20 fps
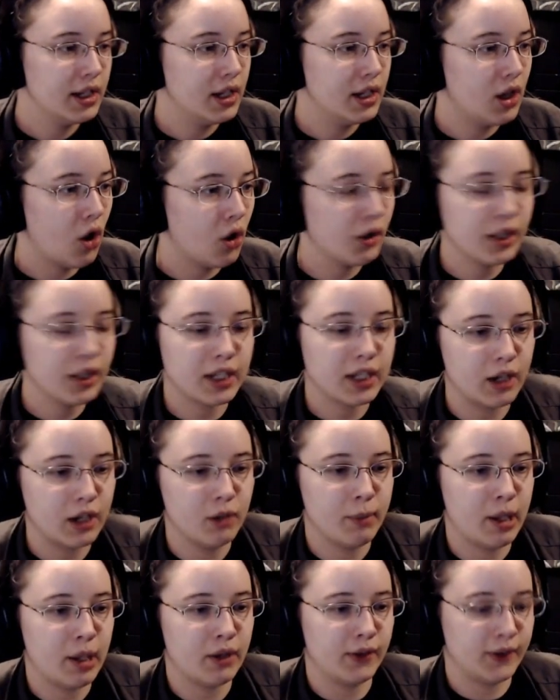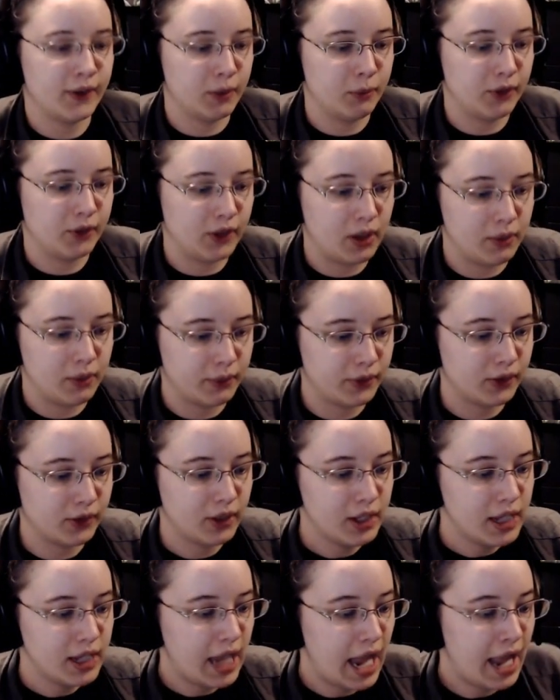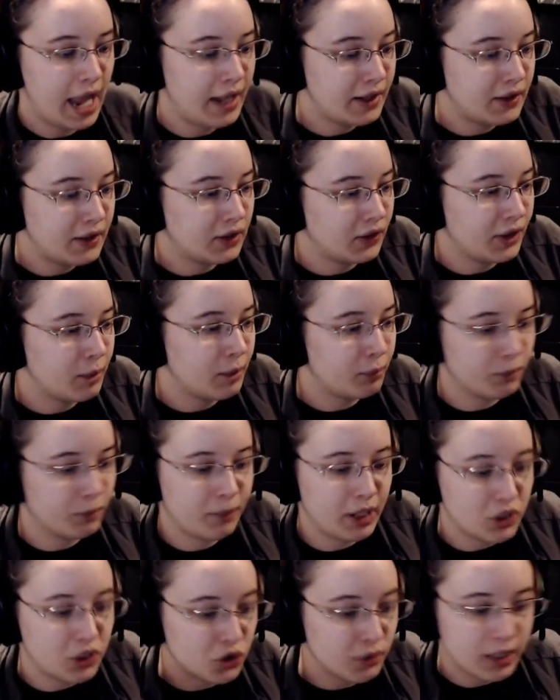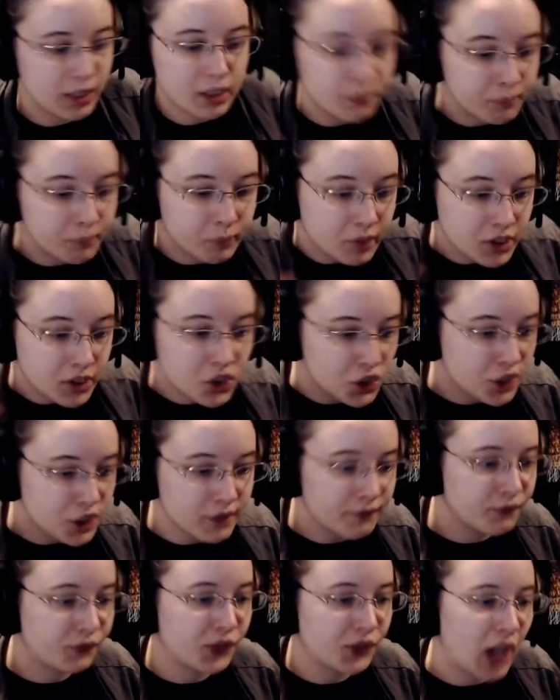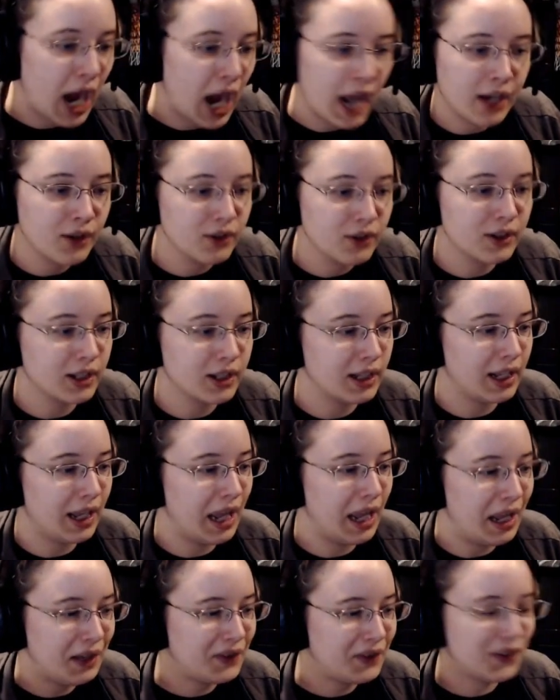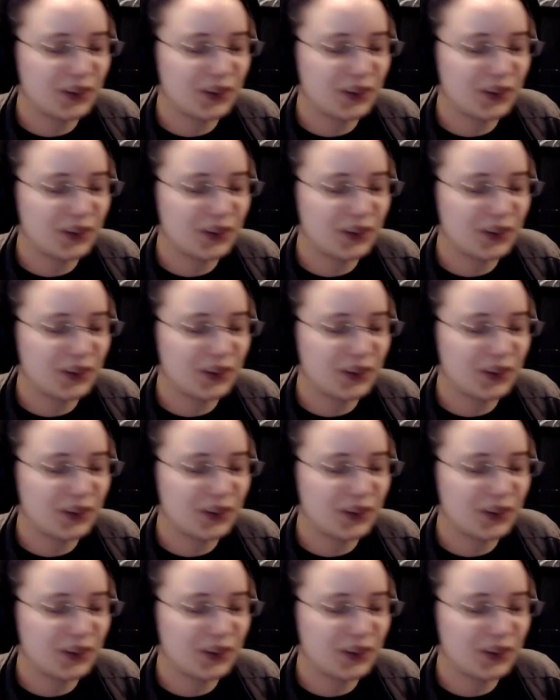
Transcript: All they care about is themselves. and they perpetuate a bunch of tired and